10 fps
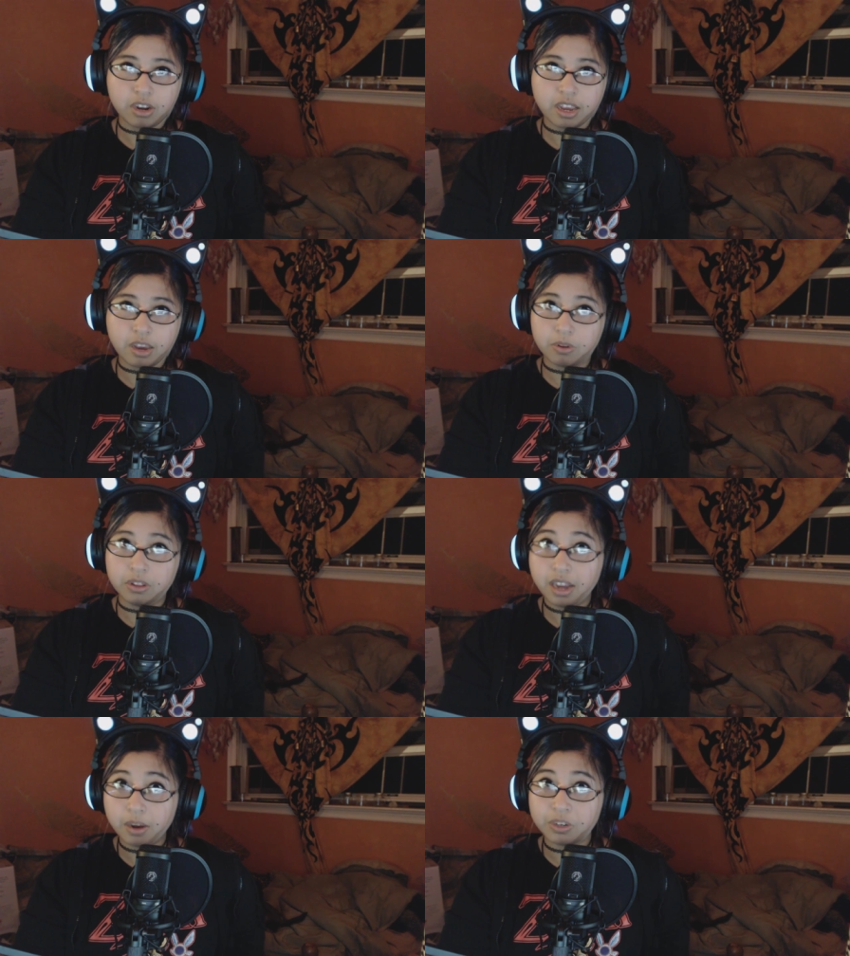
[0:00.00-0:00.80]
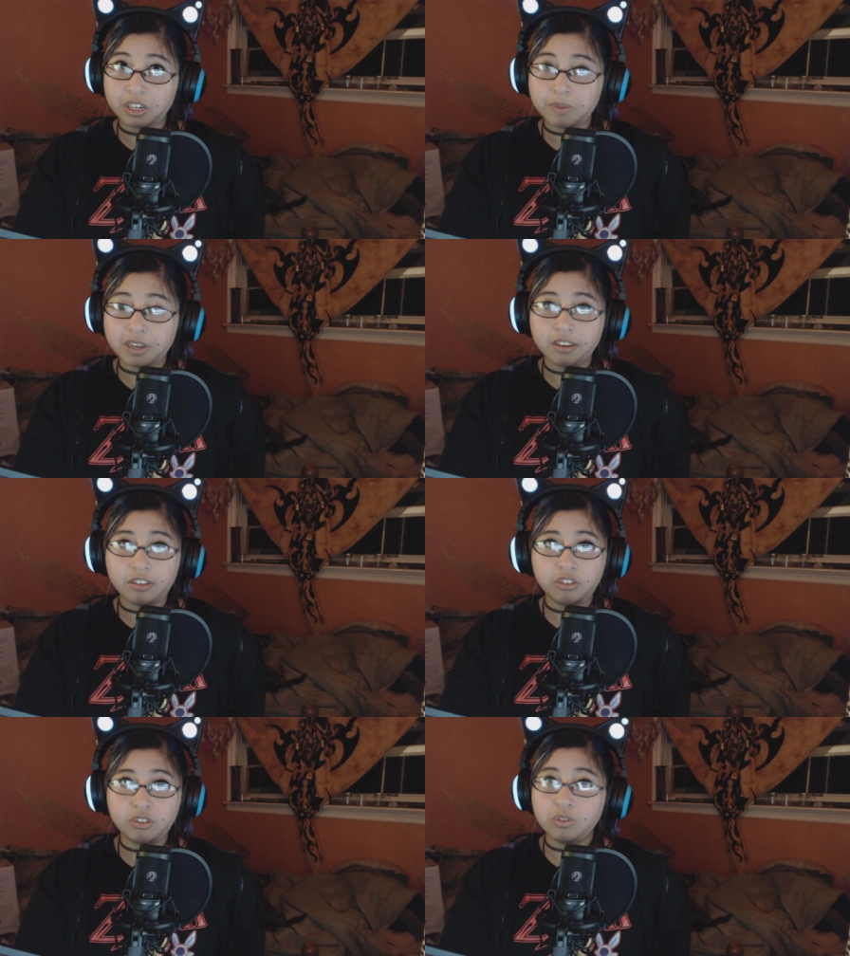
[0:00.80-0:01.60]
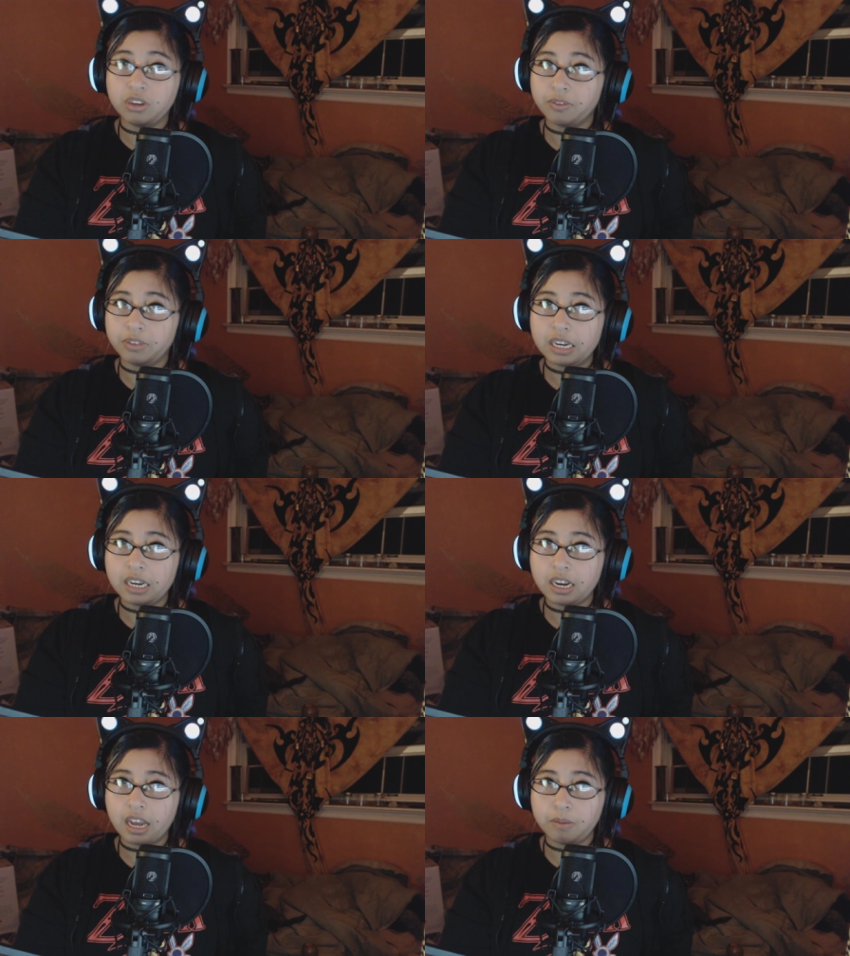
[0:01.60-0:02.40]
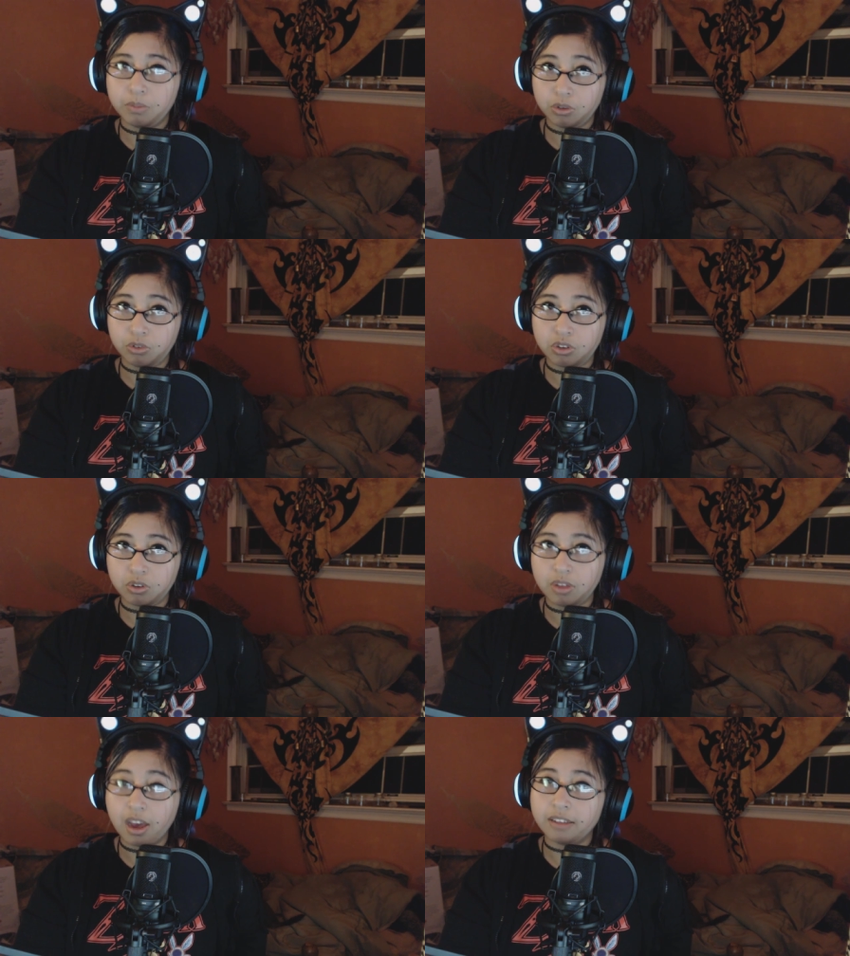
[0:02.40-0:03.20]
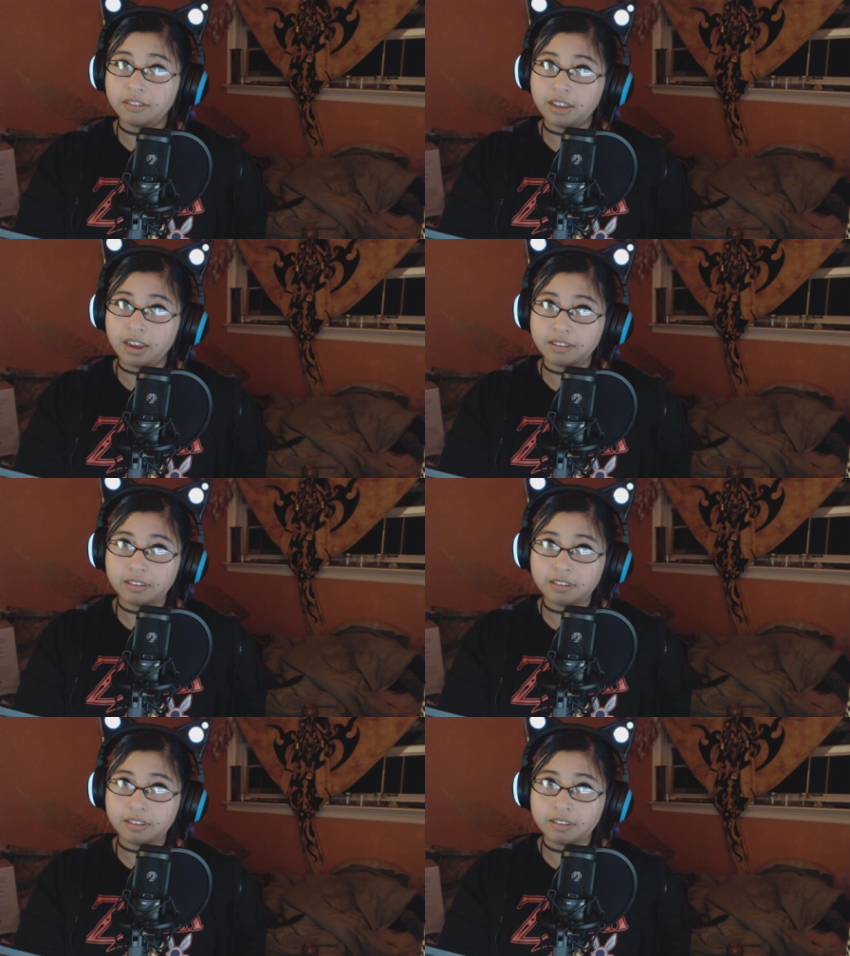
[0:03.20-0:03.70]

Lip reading: it will not work because you definitely need a Bluetooth headset.